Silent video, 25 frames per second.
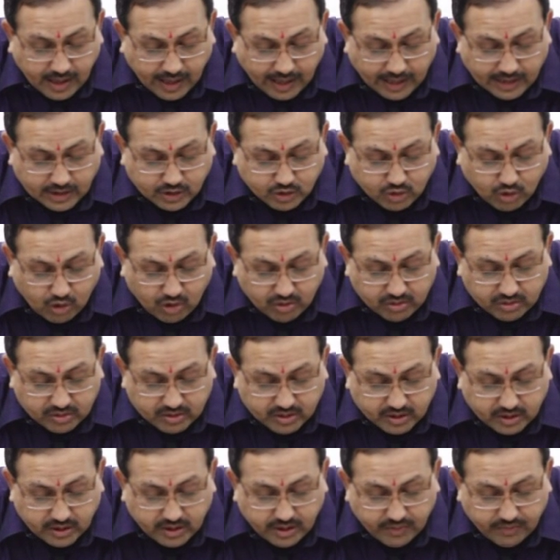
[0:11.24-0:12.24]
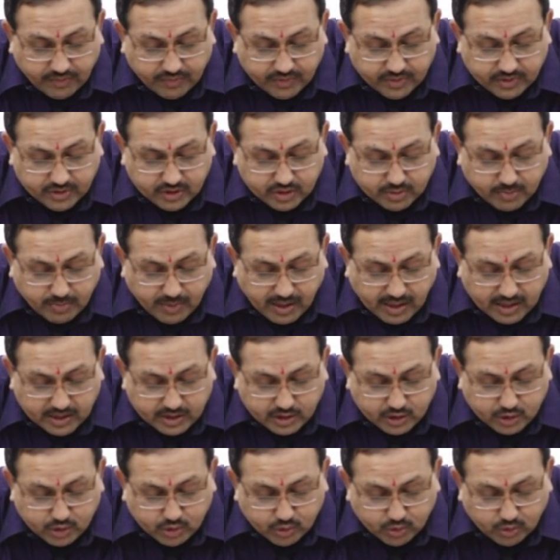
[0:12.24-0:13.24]
as on 31st
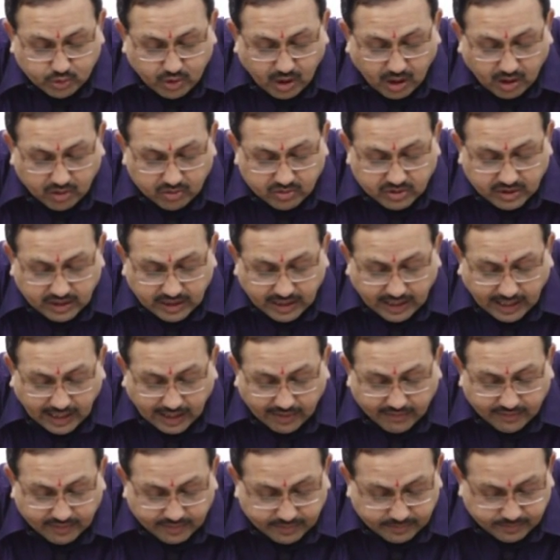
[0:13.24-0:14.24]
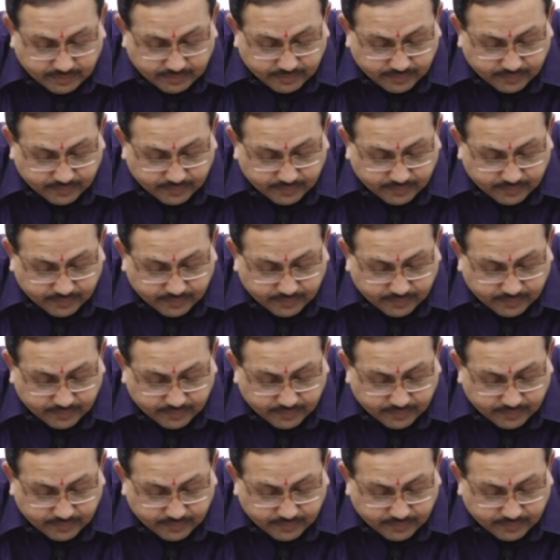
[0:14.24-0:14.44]
March 2011.